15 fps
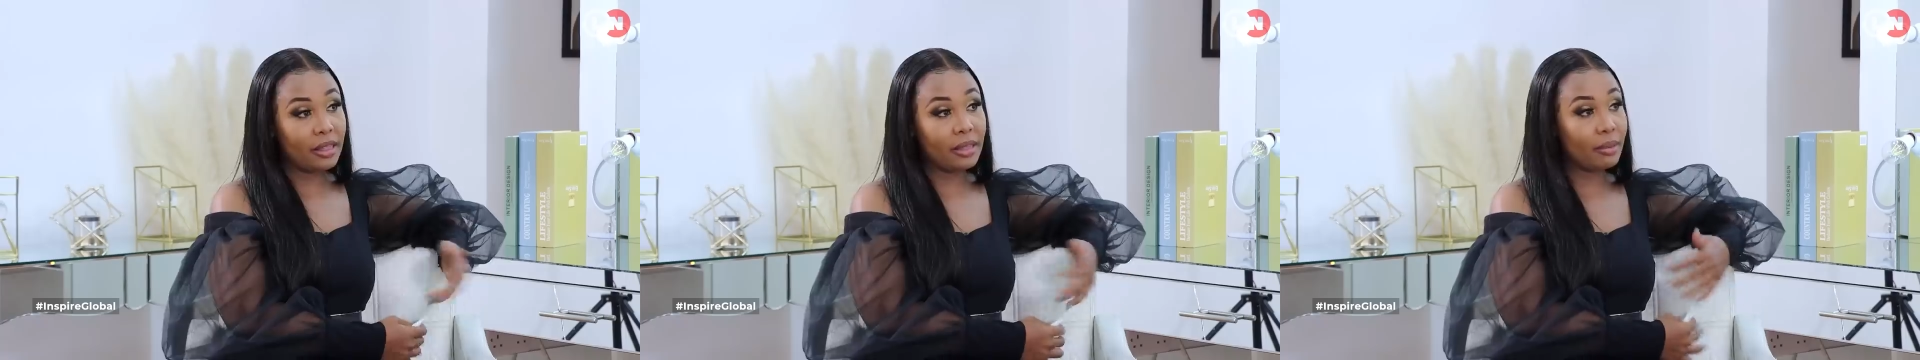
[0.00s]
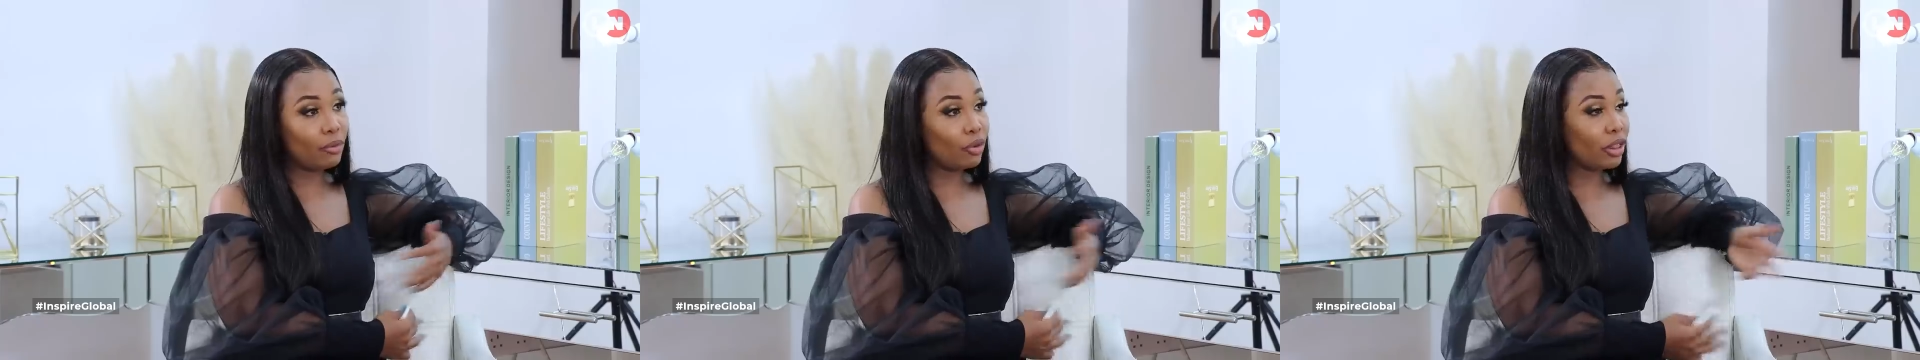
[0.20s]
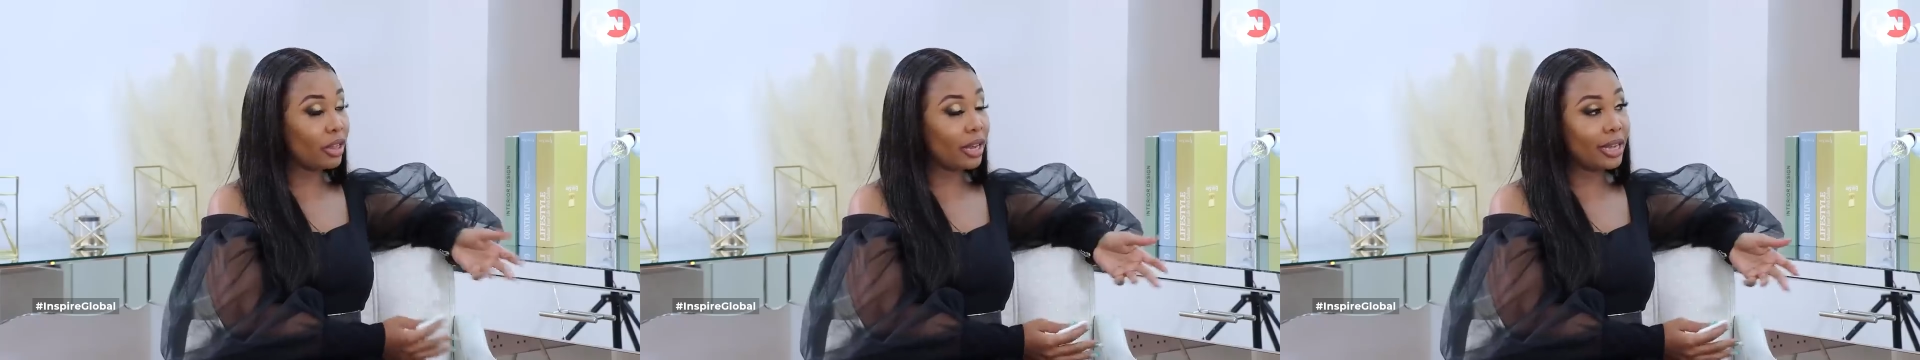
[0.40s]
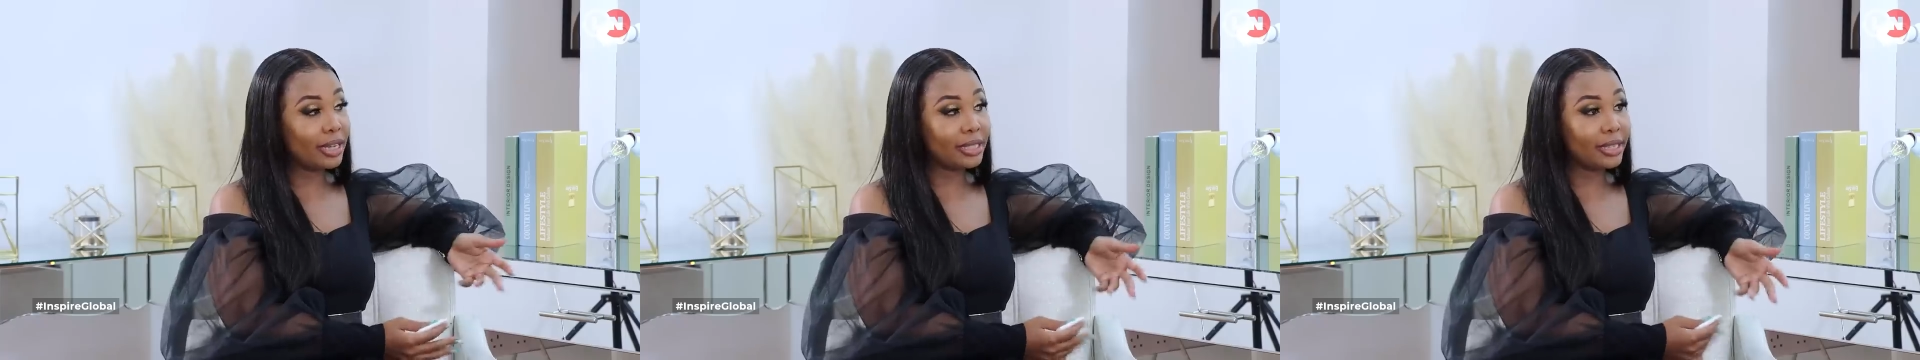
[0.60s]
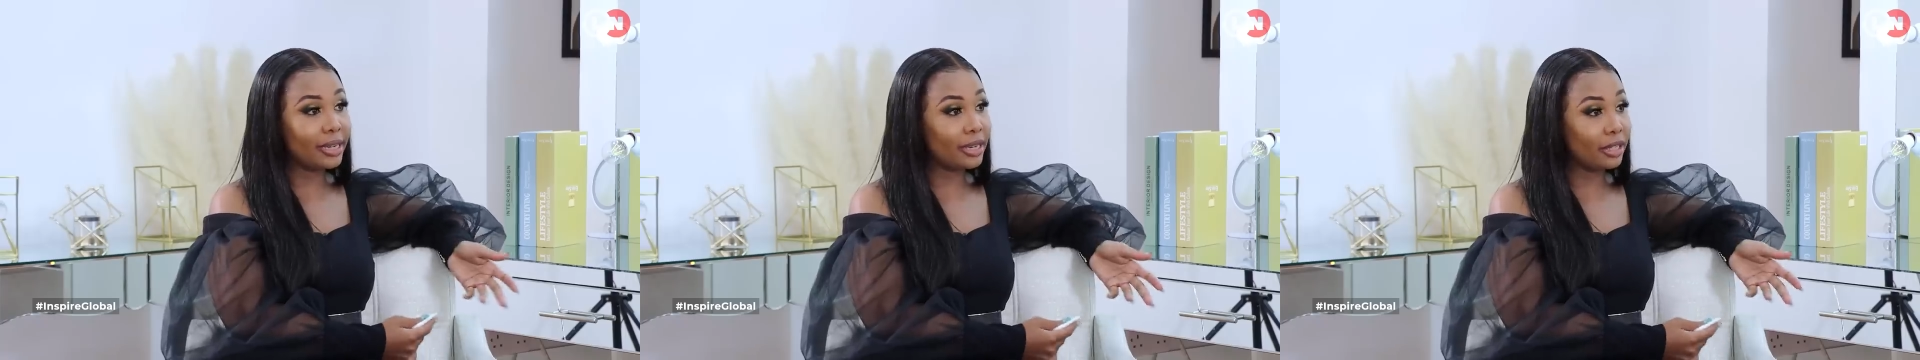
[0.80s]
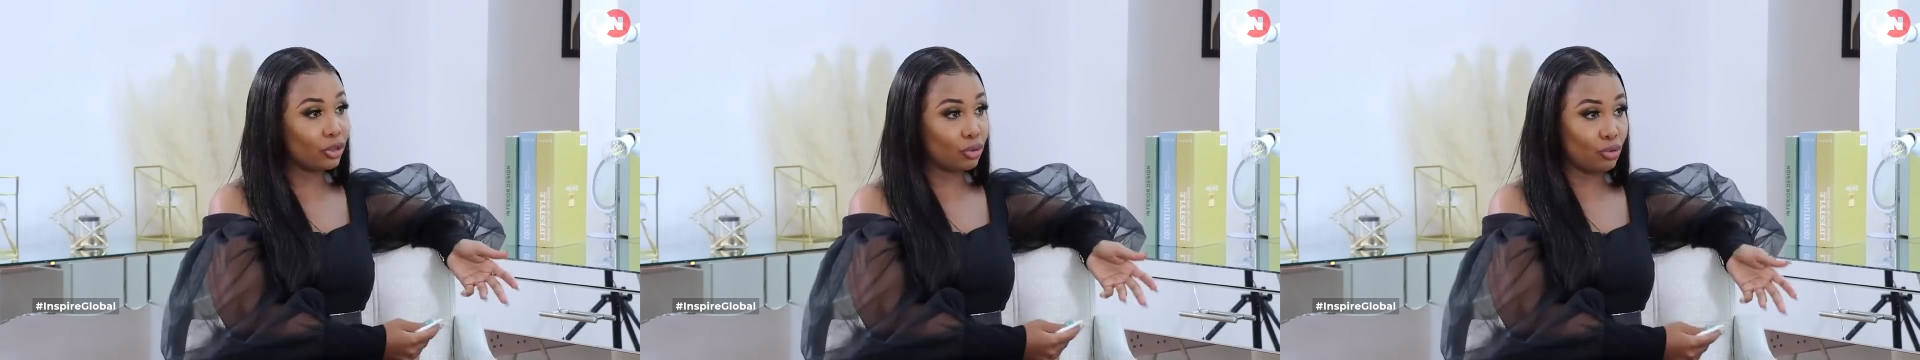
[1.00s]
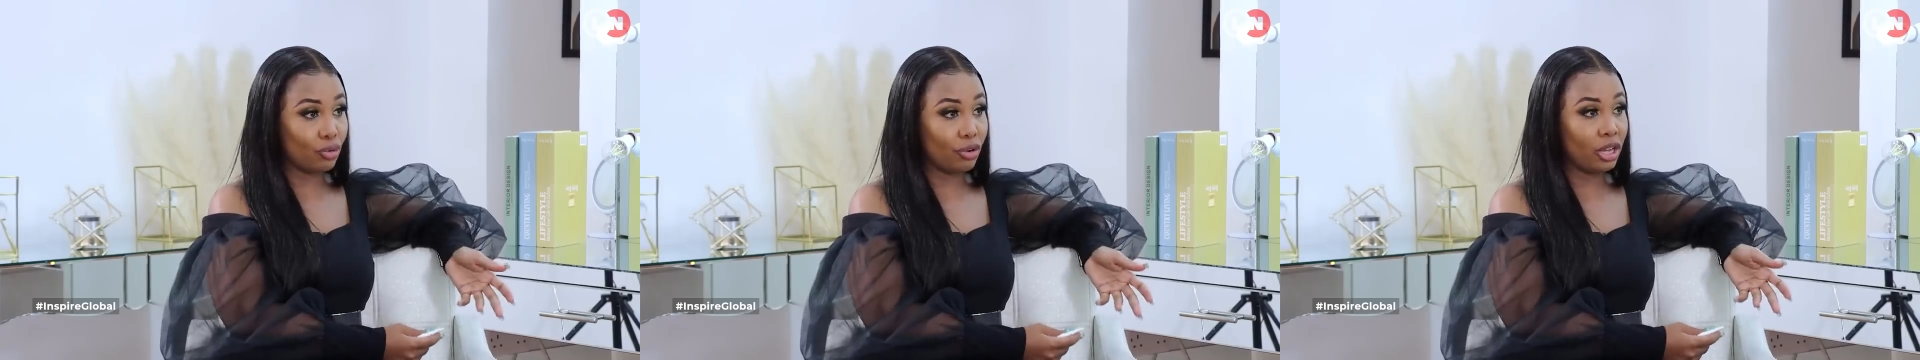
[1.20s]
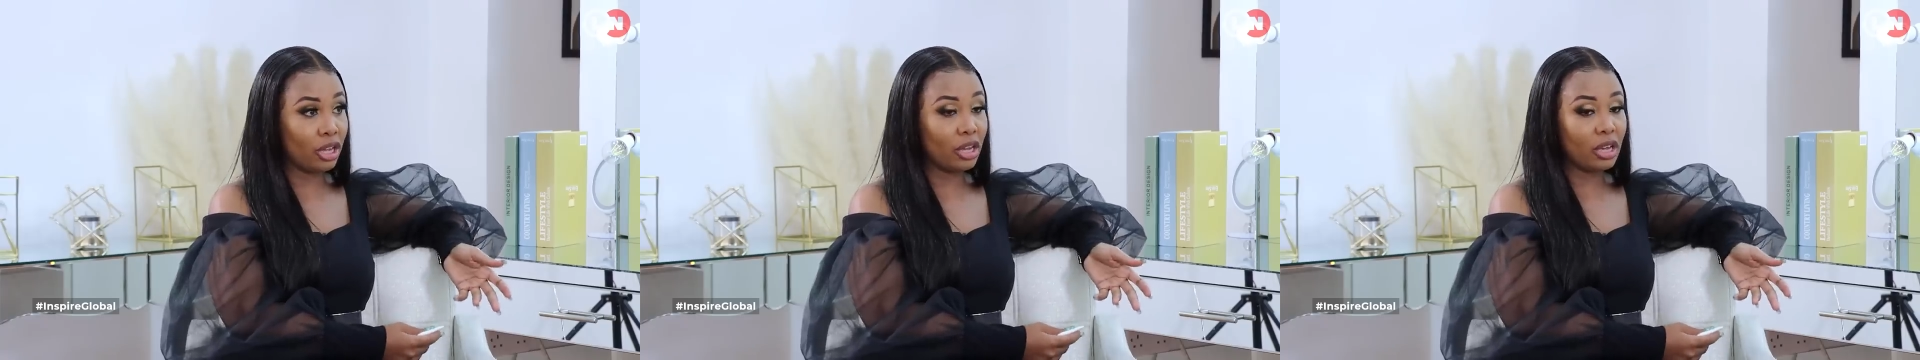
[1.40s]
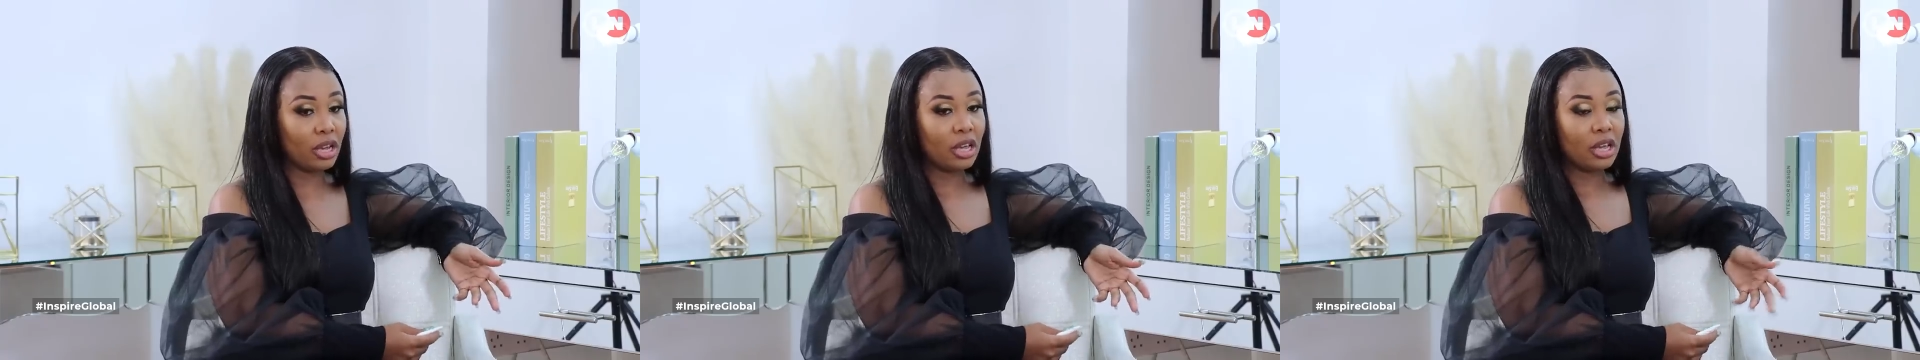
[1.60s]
the more the cartel is growing.